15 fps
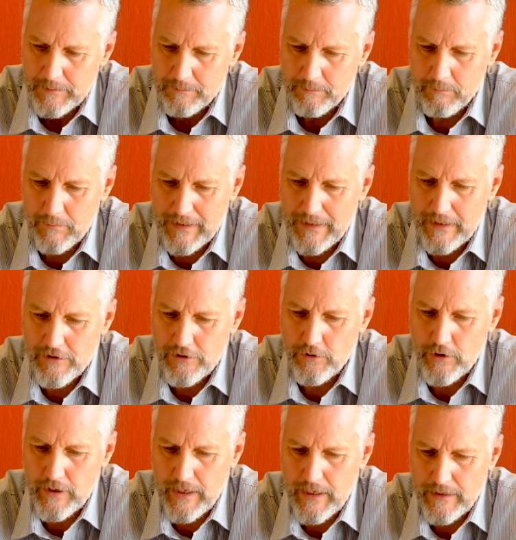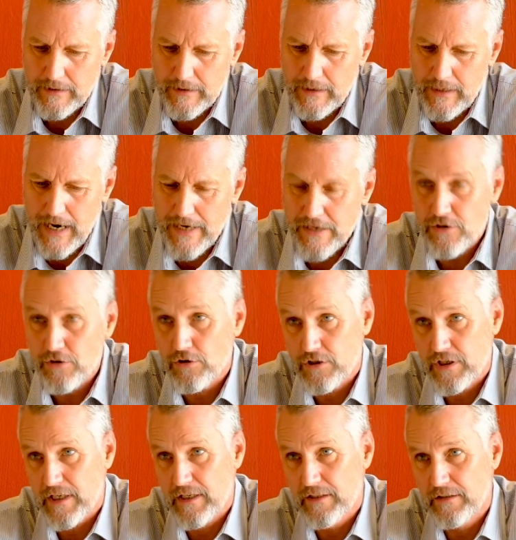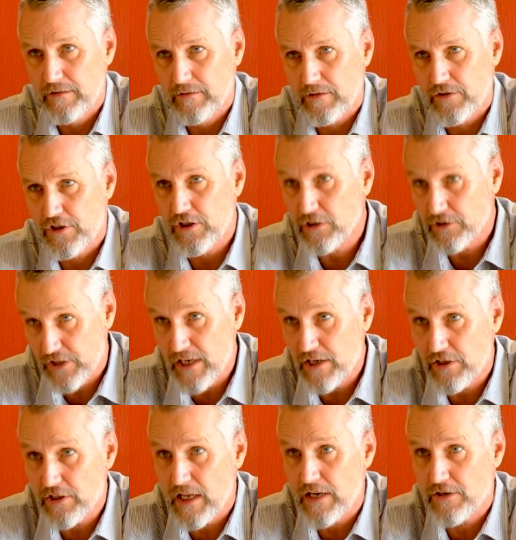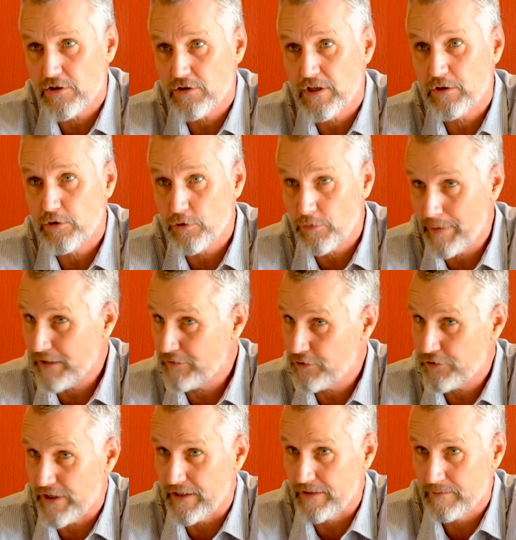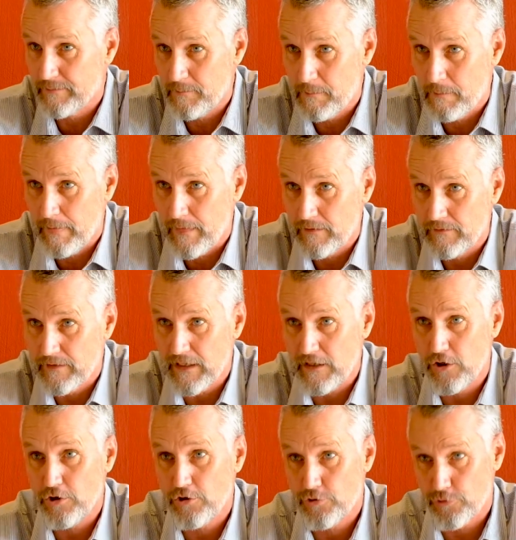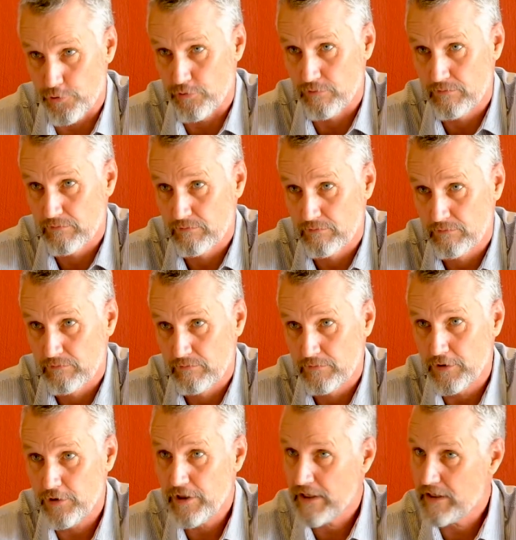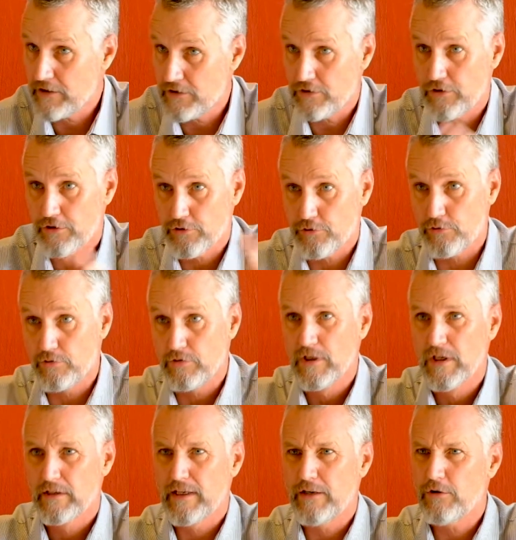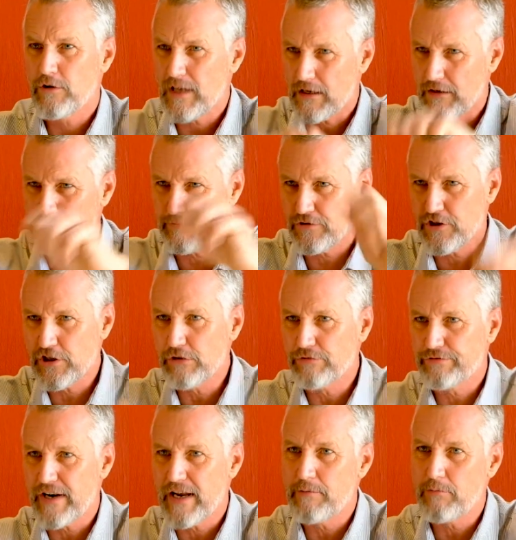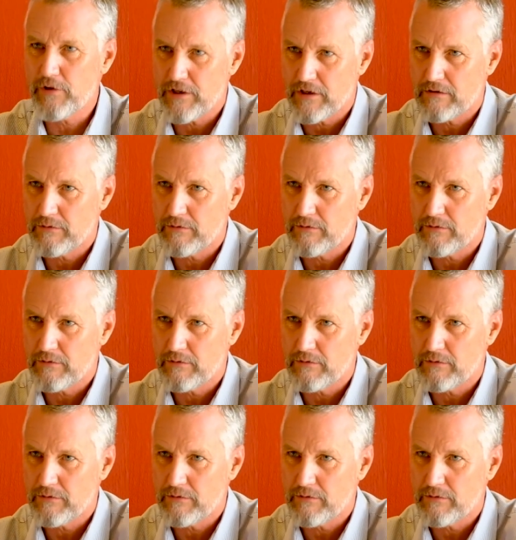But let's look at an ISO container, a stainless steel ISO container on the back of a train. They load 2. You know, they get the two. They look like a steel frame with a